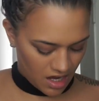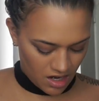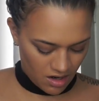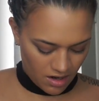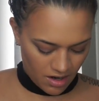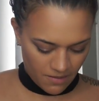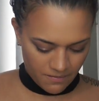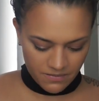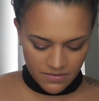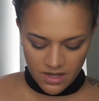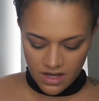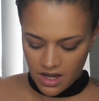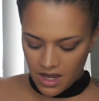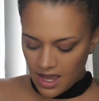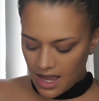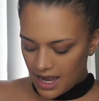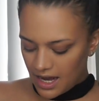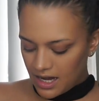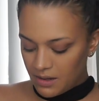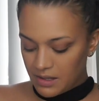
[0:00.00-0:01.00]
don't know.
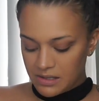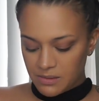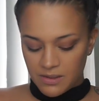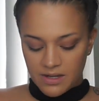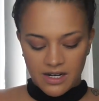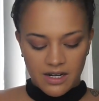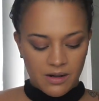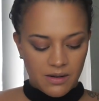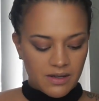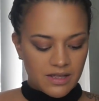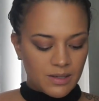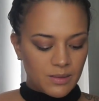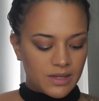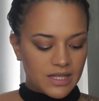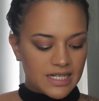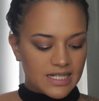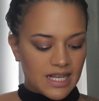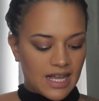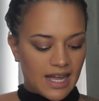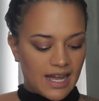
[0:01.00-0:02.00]
Anyways, we're gonna go in with
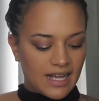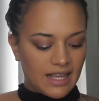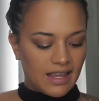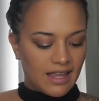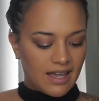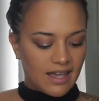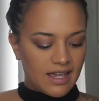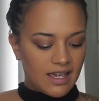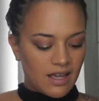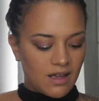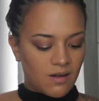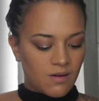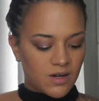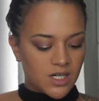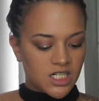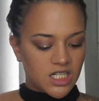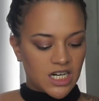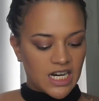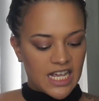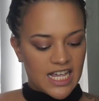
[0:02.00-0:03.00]
this highlight. We're
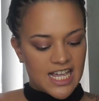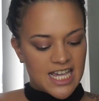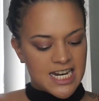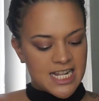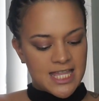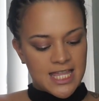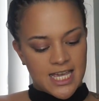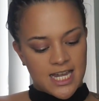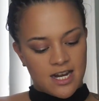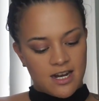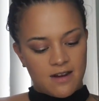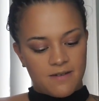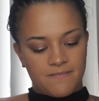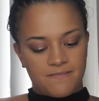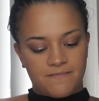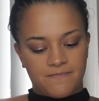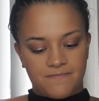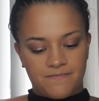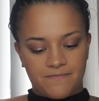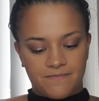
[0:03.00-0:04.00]
just gonna get in there.
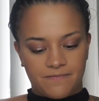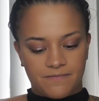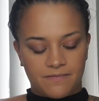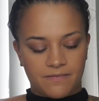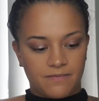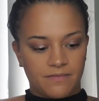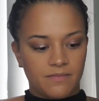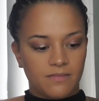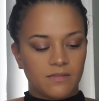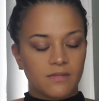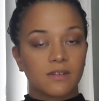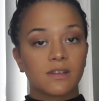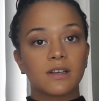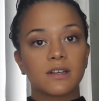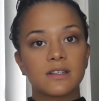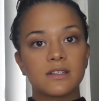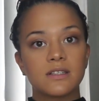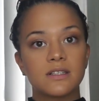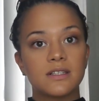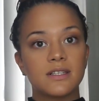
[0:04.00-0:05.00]

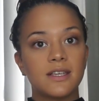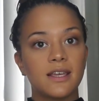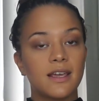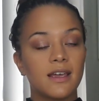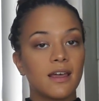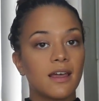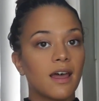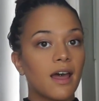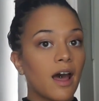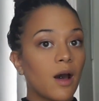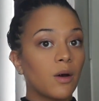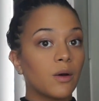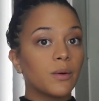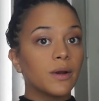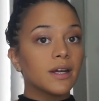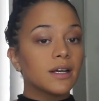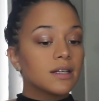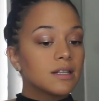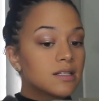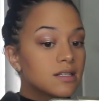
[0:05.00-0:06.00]
See how it
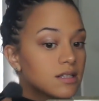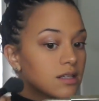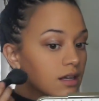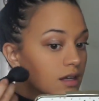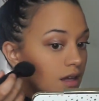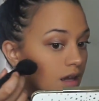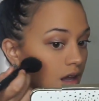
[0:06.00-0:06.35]
works.